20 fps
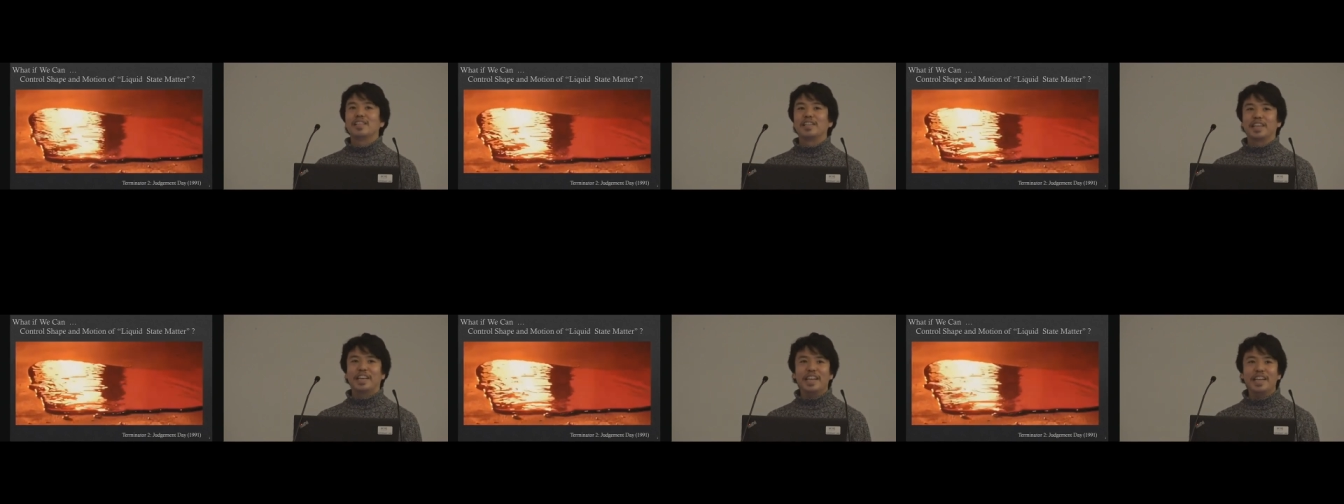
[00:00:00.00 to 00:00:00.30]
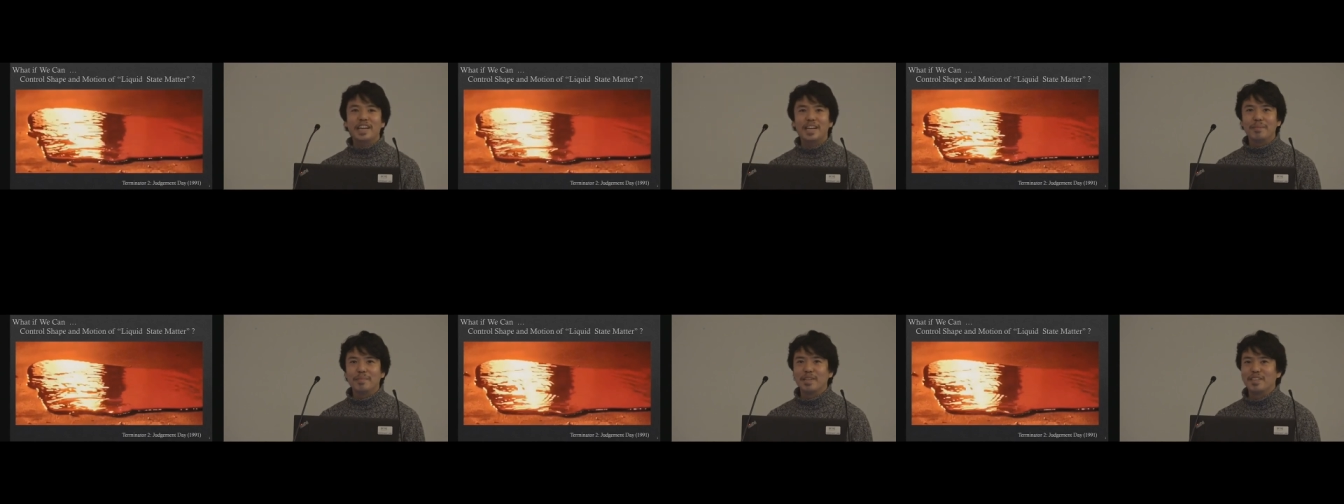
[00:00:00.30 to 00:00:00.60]
the
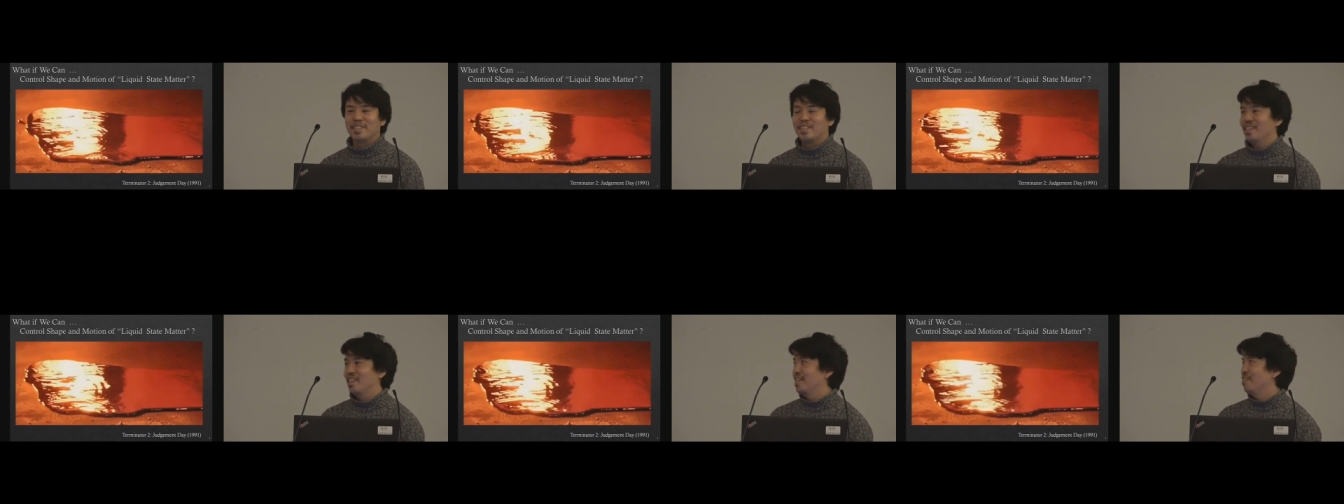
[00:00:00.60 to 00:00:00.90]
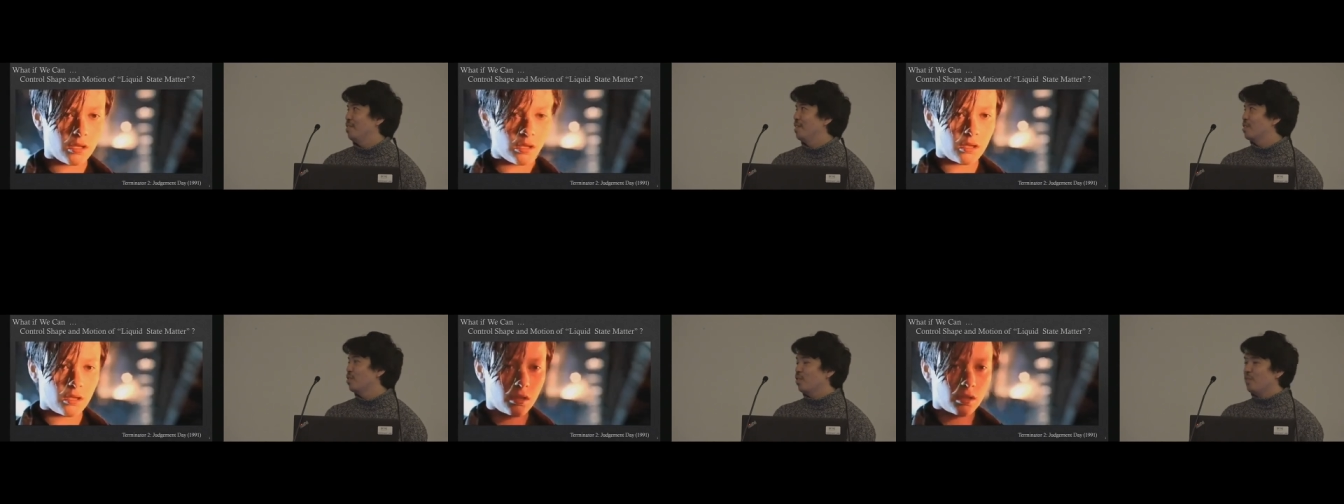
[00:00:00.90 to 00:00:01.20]
killer
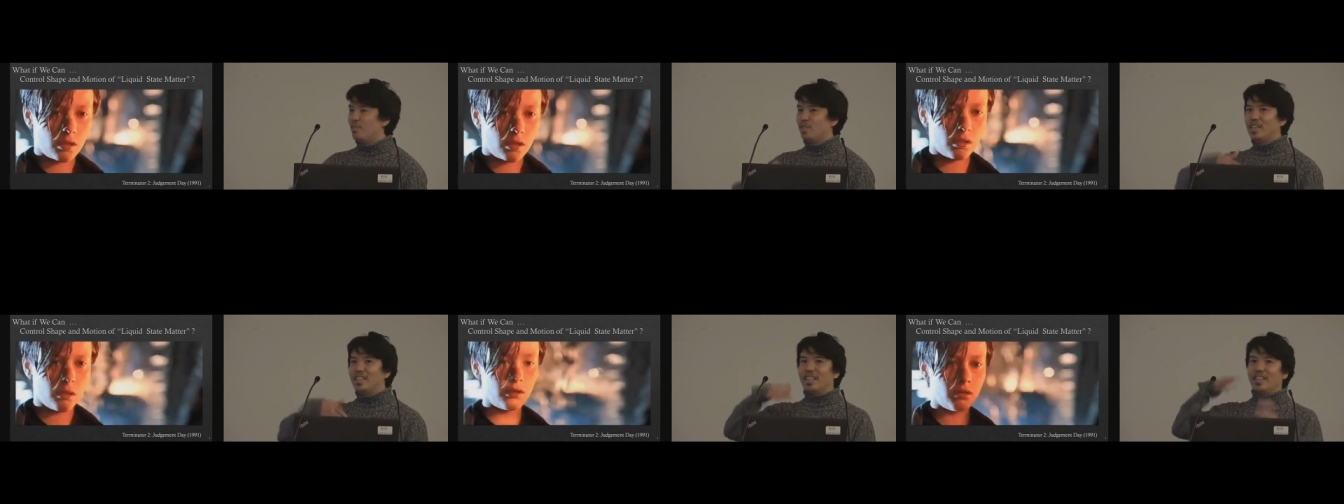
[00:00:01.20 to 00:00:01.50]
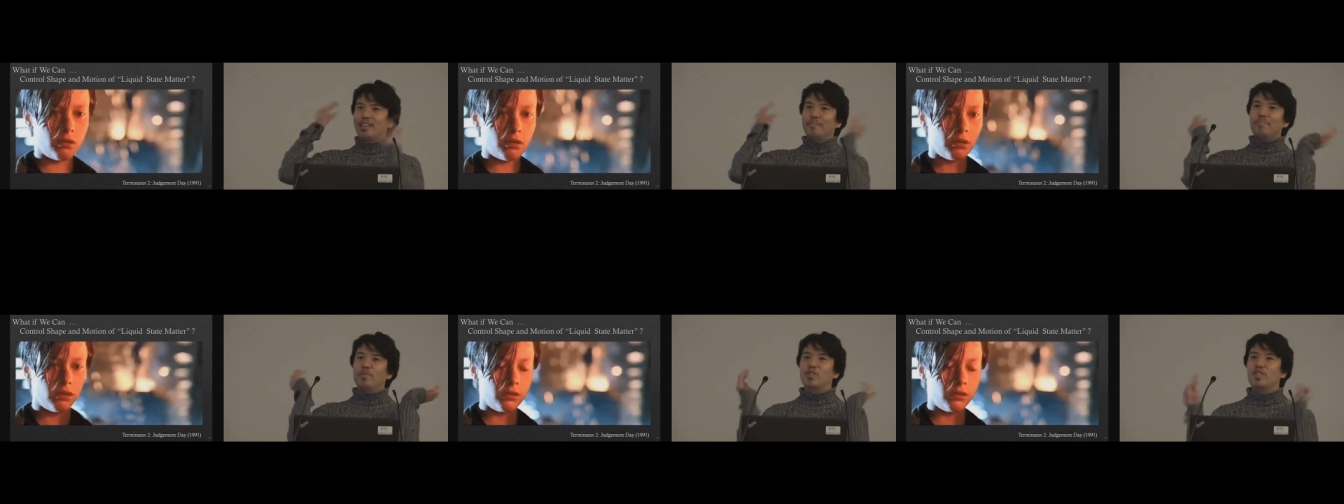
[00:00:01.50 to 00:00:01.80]
machine was
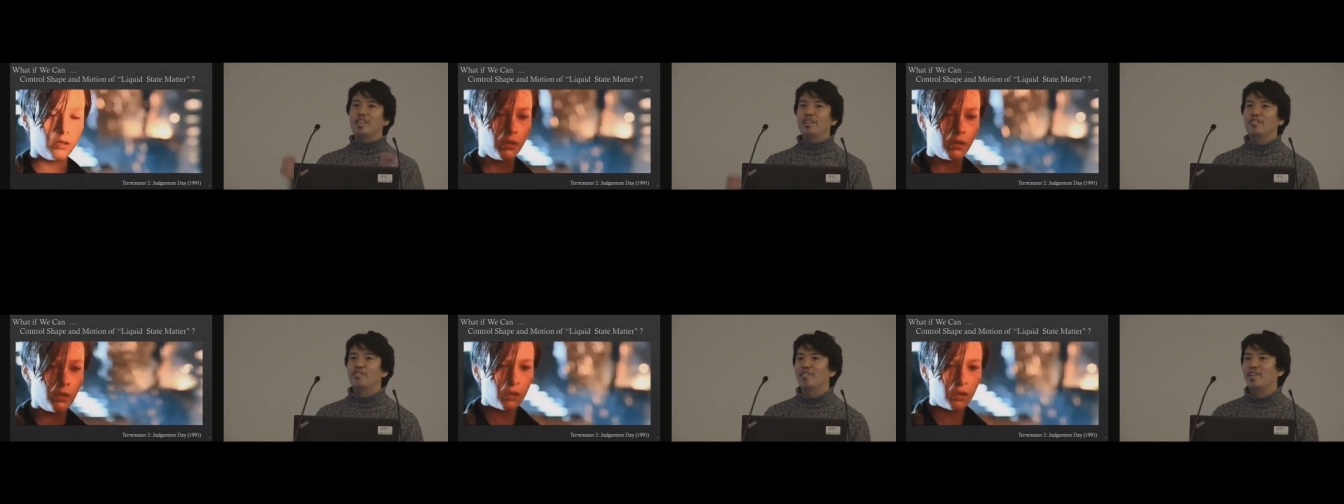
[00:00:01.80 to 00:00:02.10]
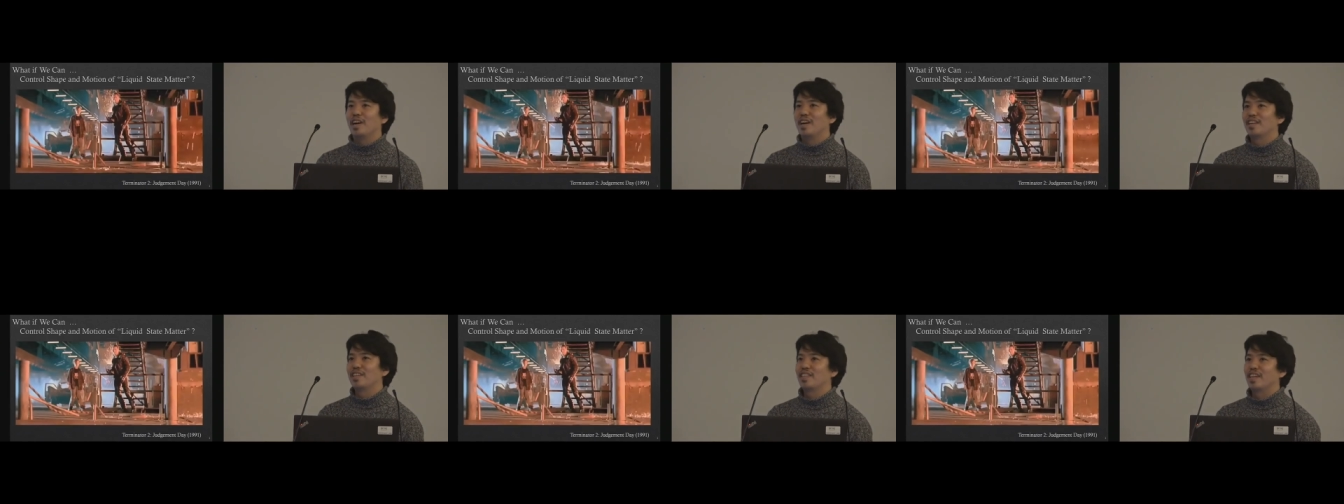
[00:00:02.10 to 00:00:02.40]
completely body
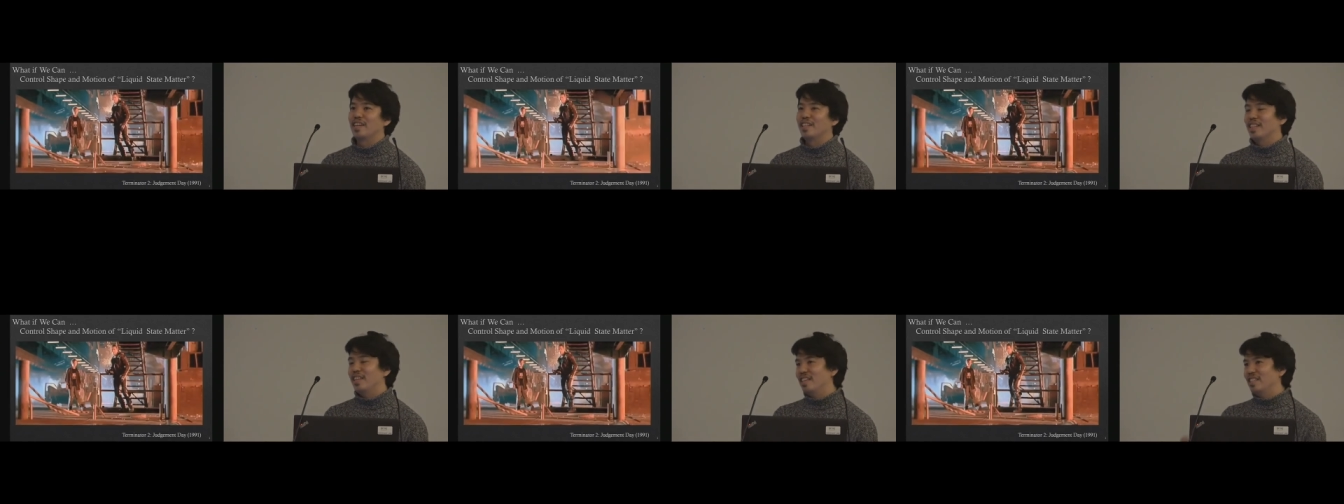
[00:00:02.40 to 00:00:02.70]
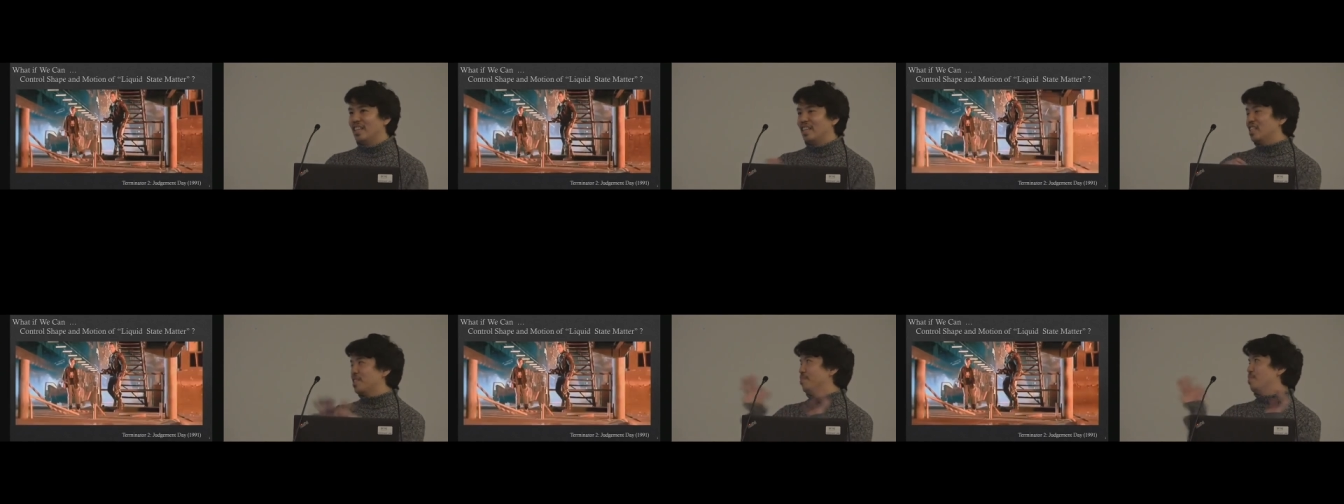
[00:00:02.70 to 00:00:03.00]
crushed, and
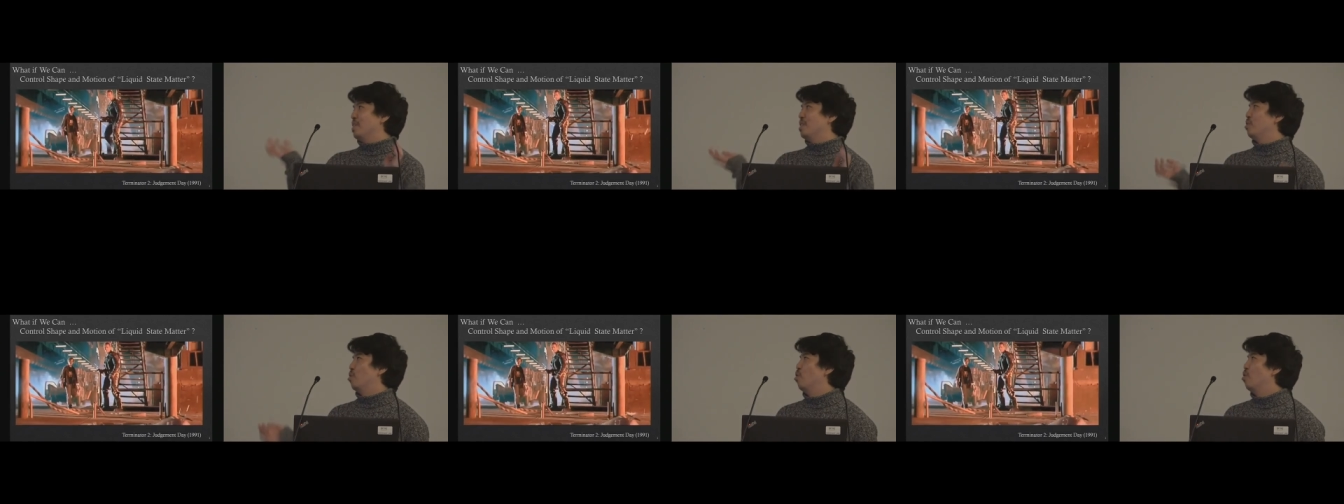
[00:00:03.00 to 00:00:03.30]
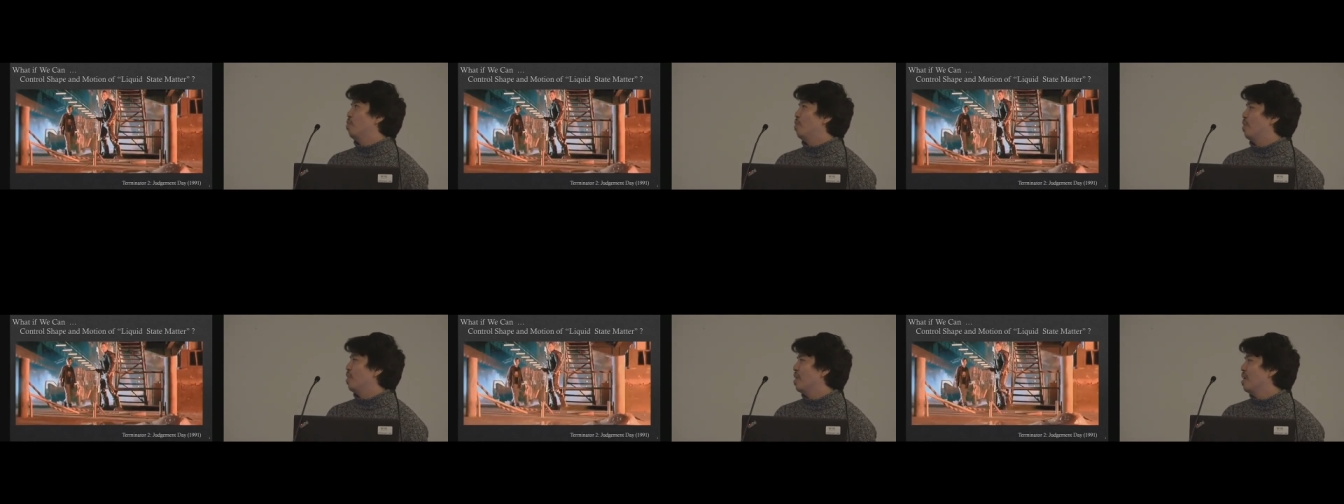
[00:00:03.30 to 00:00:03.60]
then they split
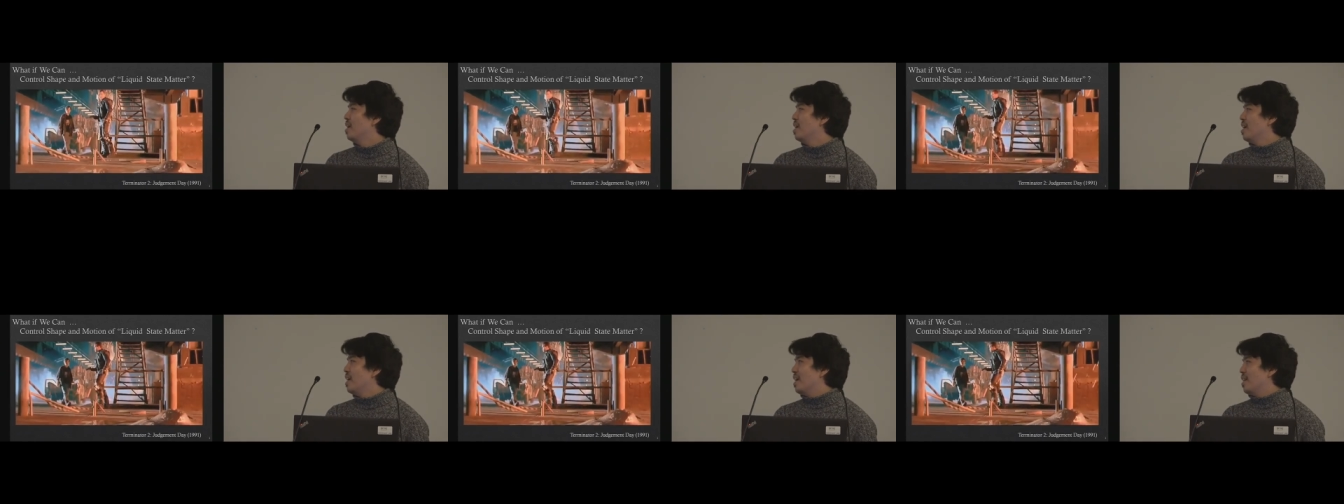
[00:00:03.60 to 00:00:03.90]
over.